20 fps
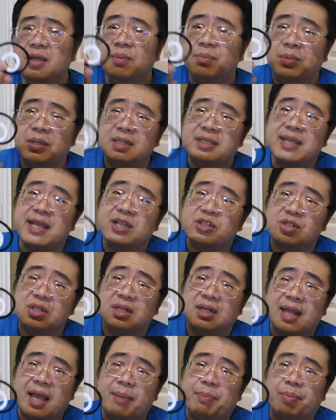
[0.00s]
but it's actually
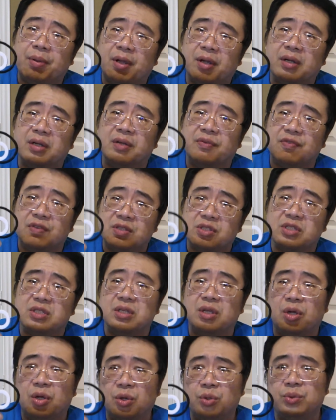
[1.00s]
not part of its
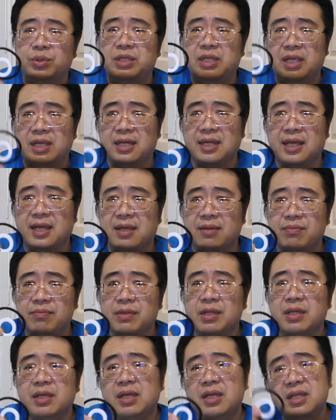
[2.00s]
own DNA.
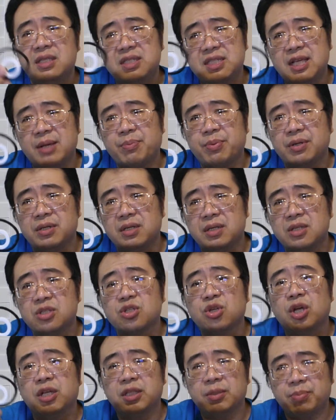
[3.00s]
It's separate. It's
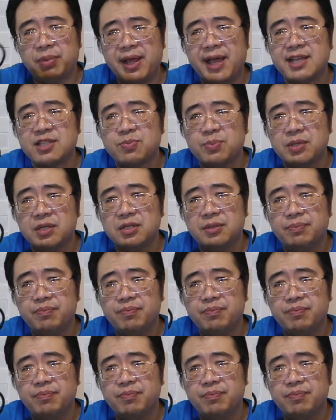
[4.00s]
called a plasmid.